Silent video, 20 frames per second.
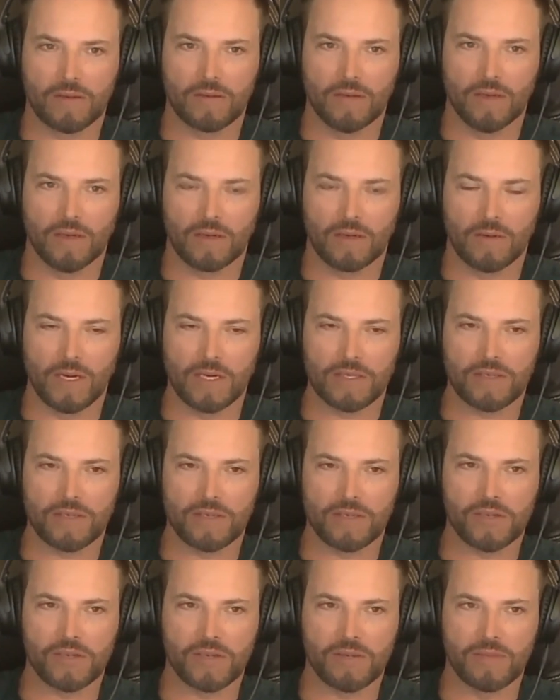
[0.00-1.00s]

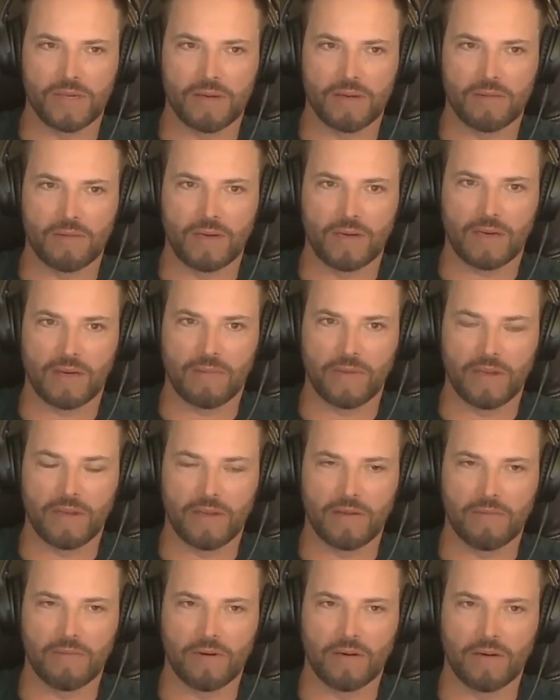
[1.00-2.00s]
question should be, what can we
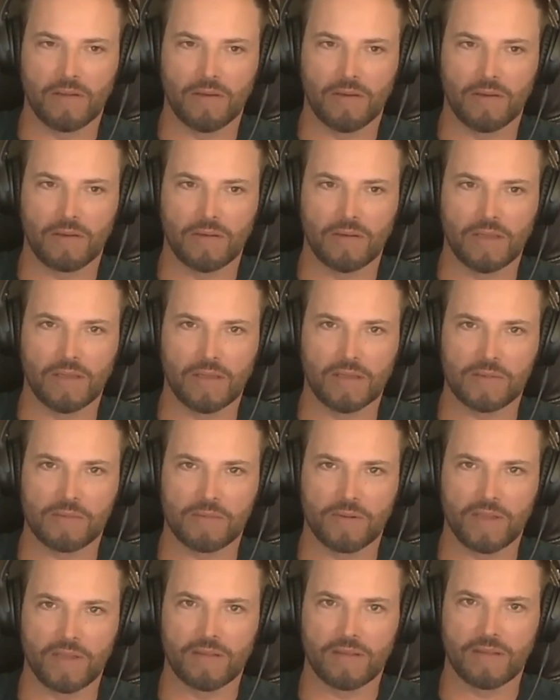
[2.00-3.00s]
do more locally? And let's
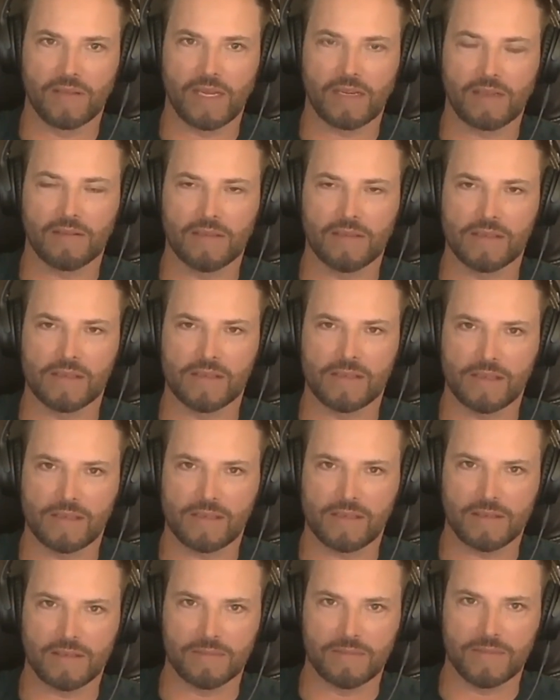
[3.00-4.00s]
rethink these
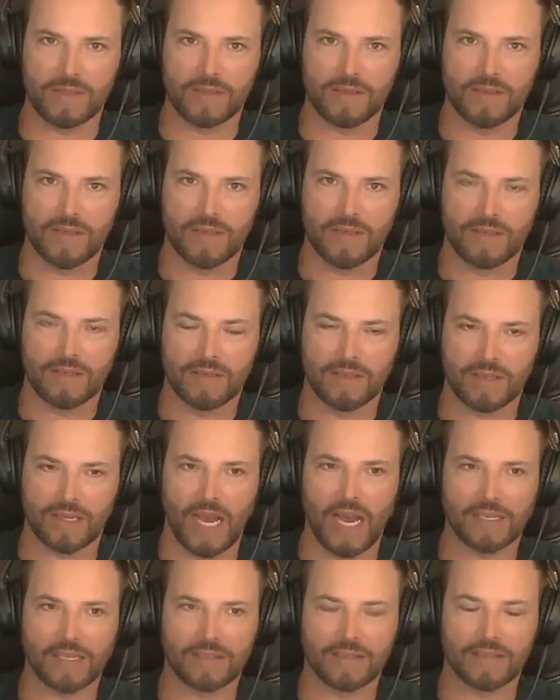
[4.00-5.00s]
systems that
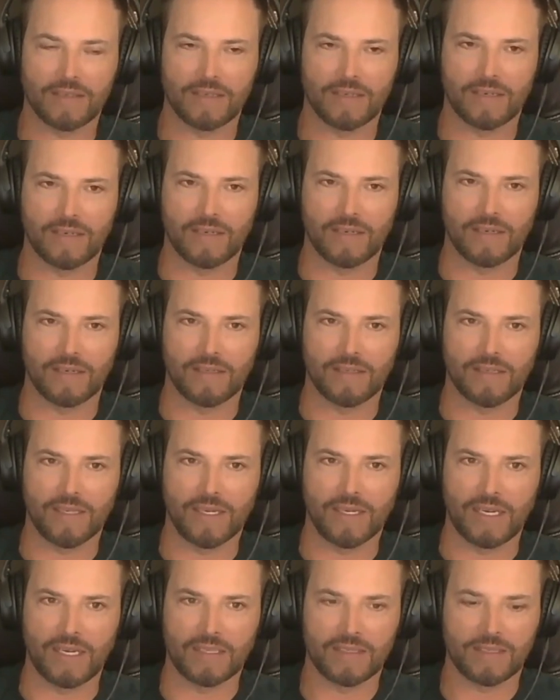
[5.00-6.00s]
got us to here.
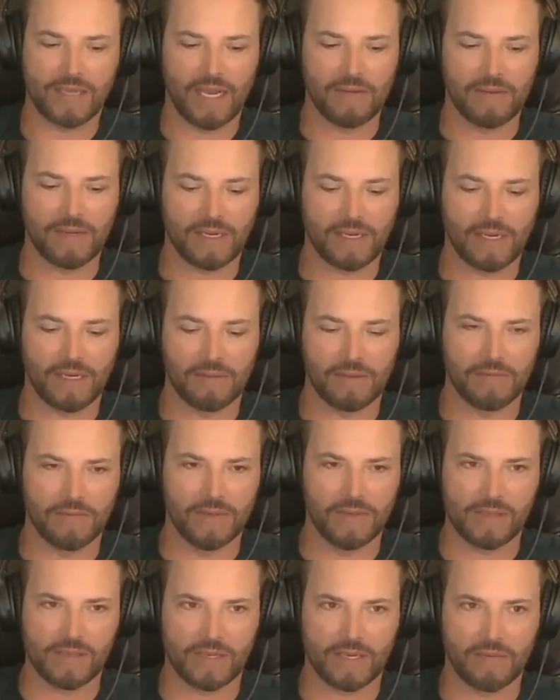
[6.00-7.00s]
And it's time to kind of
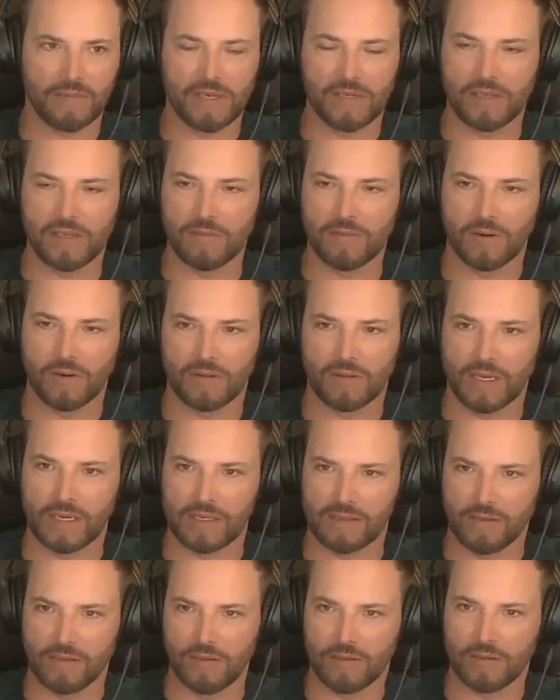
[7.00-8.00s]
revisit. Can we do more
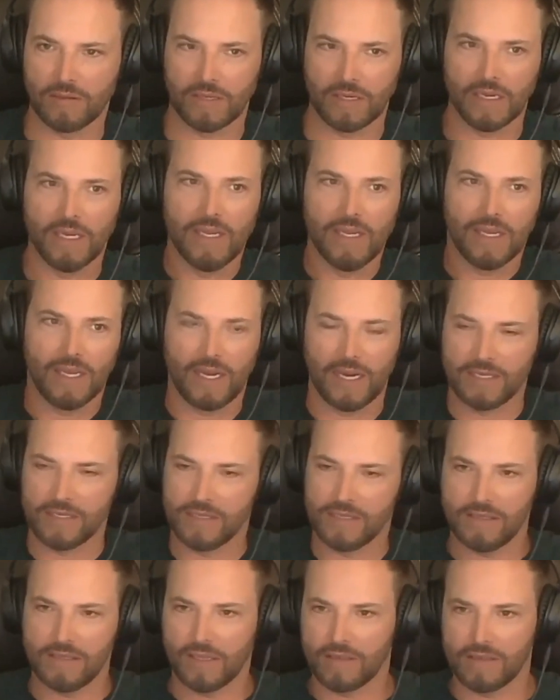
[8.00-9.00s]
things locally? And I
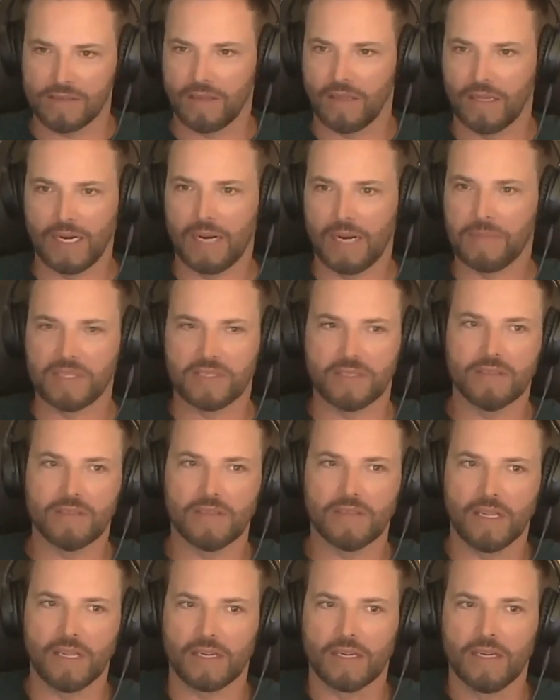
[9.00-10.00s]
just think there's a lot of
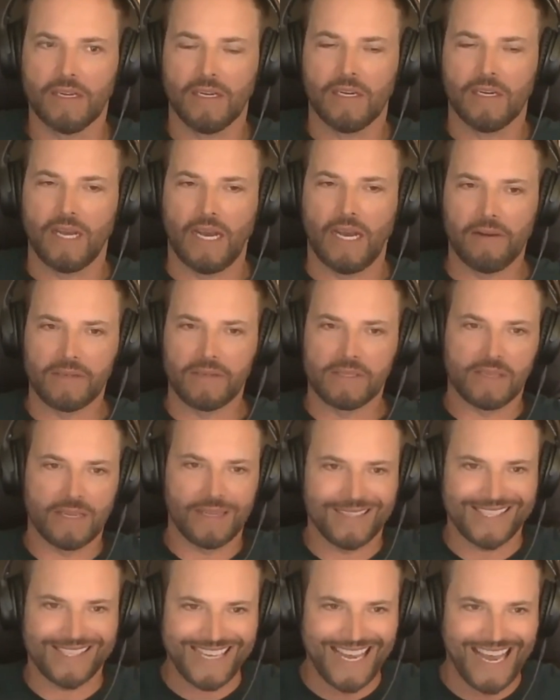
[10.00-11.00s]
opportunity. Like I always say,
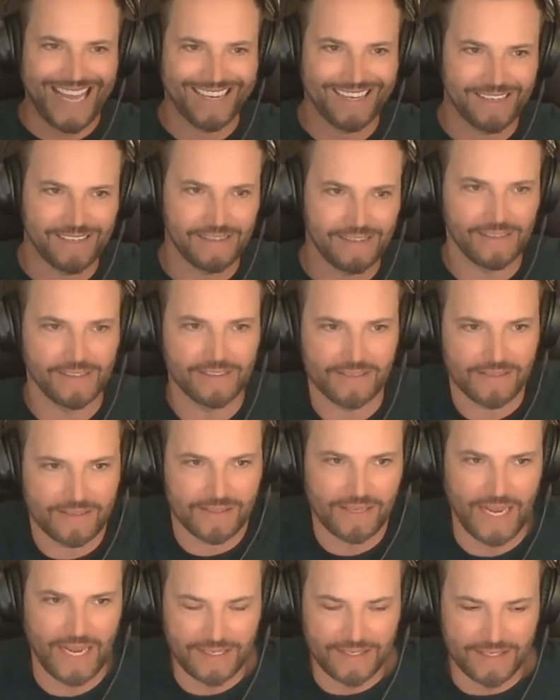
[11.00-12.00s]
it's a
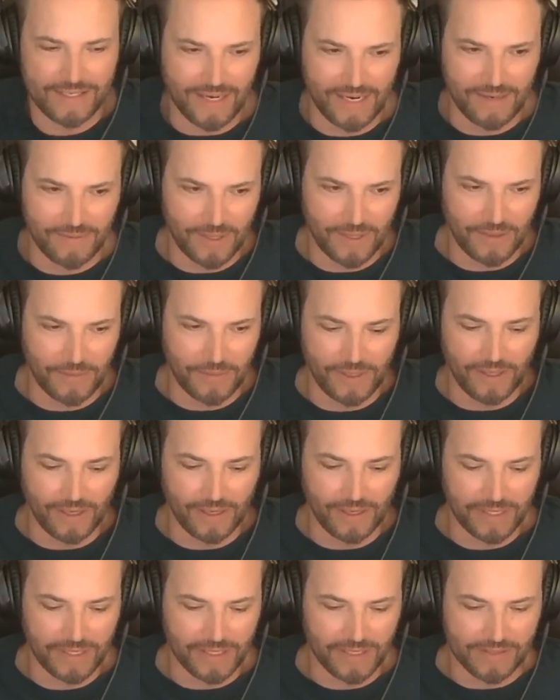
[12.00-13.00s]
sad state where we
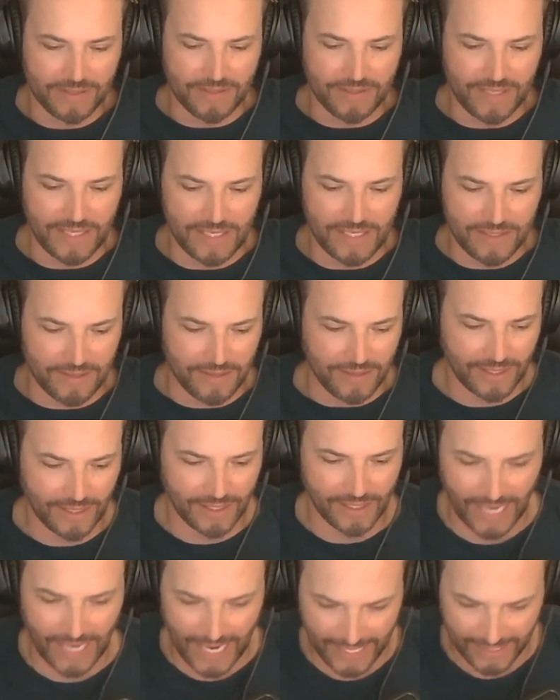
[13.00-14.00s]
are, because it's easier to get
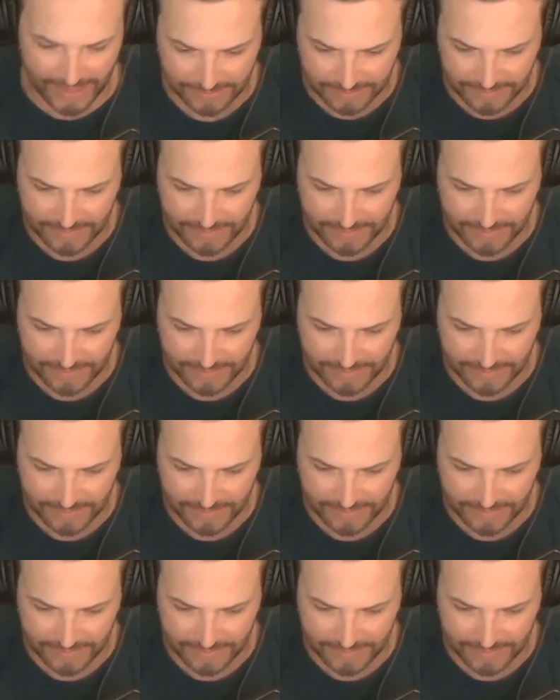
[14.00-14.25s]
an item